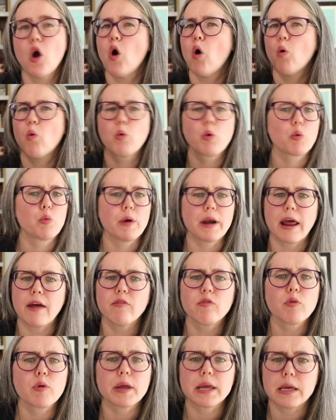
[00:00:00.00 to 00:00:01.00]
or
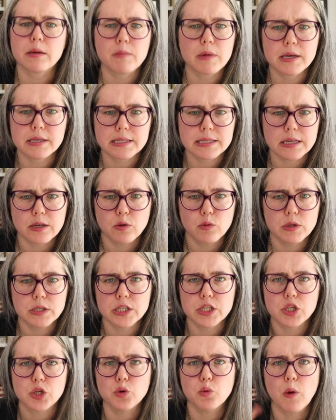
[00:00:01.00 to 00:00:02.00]
whatever email
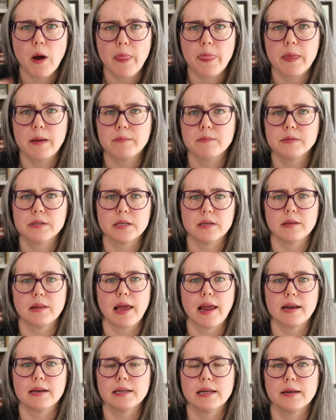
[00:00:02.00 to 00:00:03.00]
sequence you want them to
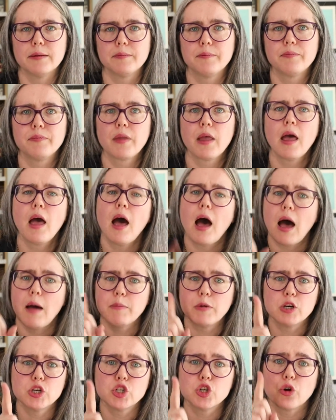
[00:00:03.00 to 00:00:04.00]
land in. I'm
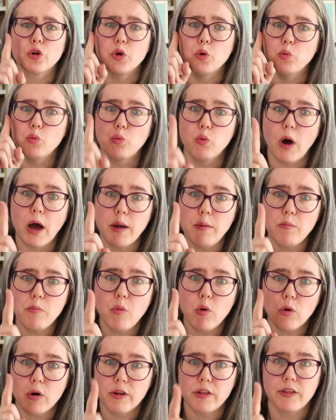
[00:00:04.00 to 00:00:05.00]
going to show you one
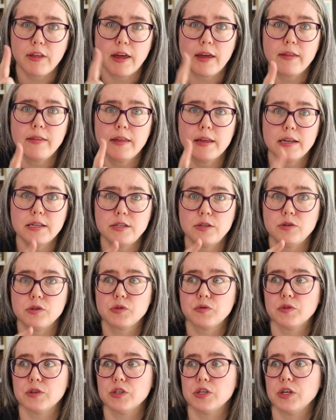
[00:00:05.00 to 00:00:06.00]
more thing that is
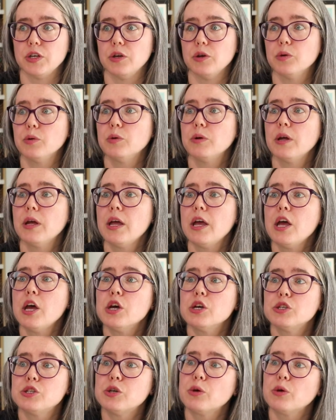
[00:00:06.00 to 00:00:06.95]
useful to you. So